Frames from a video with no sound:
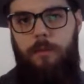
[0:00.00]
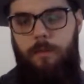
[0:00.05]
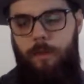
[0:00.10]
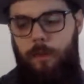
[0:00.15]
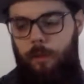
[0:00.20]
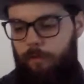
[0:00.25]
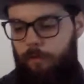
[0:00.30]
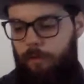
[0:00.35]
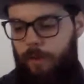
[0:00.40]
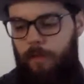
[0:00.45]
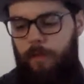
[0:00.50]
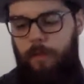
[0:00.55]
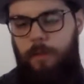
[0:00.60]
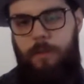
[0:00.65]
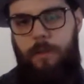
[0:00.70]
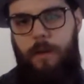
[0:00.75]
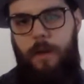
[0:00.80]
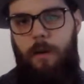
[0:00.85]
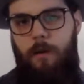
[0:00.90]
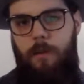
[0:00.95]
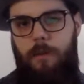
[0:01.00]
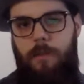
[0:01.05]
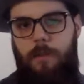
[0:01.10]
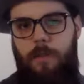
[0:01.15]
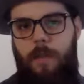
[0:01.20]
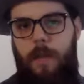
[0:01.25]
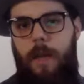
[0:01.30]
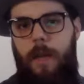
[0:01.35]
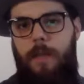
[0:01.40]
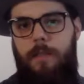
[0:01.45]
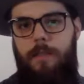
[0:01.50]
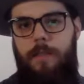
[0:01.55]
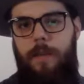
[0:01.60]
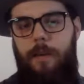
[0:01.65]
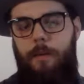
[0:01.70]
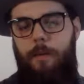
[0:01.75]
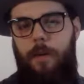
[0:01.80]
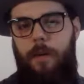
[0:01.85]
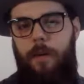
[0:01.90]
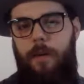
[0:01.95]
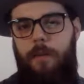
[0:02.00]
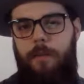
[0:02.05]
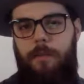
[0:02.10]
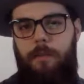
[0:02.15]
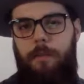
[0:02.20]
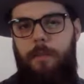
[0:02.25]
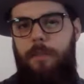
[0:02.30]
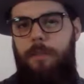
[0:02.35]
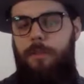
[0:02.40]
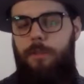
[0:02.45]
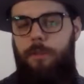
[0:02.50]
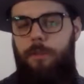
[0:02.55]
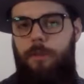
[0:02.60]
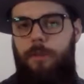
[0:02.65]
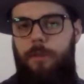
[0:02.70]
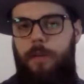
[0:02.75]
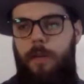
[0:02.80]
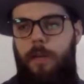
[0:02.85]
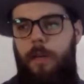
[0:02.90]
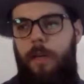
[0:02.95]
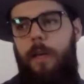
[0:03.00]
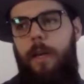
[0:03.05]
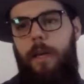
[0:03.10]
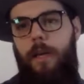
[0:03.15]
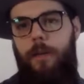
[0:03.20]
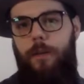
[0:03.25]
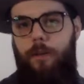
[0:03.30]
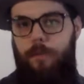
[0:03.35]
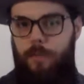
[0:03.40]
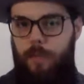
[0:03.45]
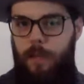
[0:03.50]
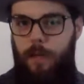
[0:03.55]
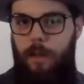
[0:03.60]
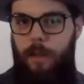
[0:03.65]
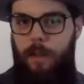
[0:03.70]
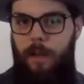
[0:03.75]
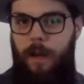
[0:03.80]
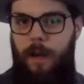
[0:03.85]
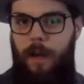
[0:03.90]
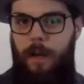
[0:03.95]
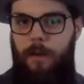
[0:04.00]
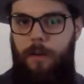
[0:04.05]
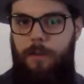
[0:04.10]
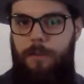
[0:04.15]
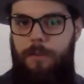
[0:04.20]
You have 500 hours and Lionsgate wanted it to be 2. You have to cut a lot out.